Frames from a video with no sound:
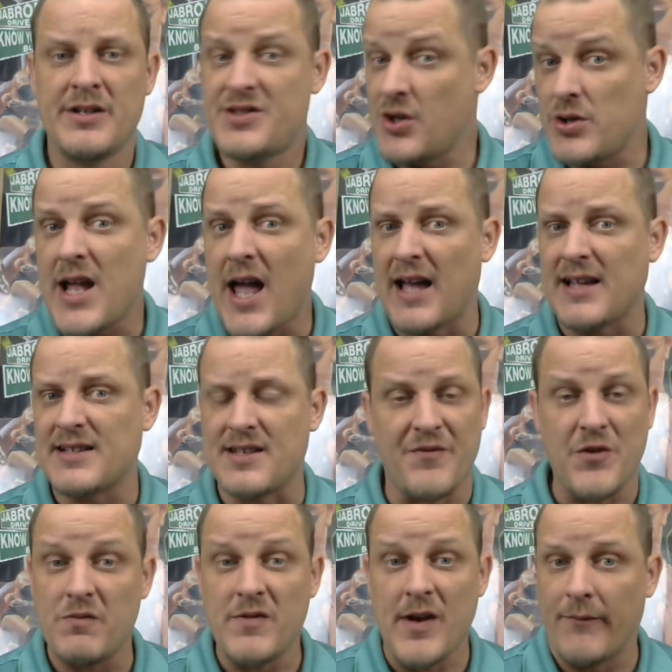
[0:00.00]
So yes,
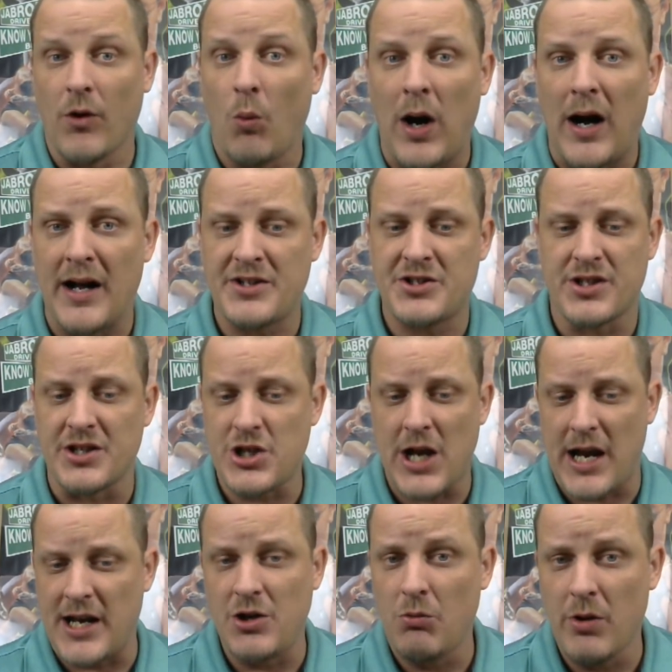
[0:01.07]
if you've never watched the
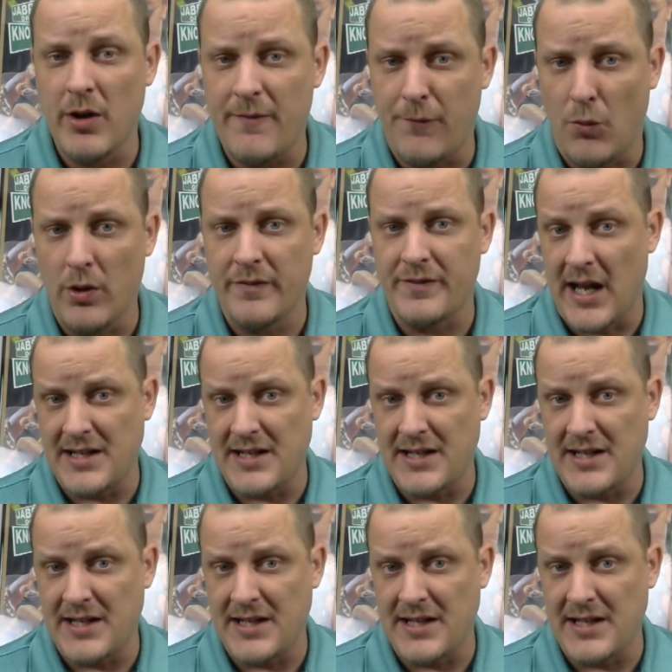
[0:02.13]
January 4th,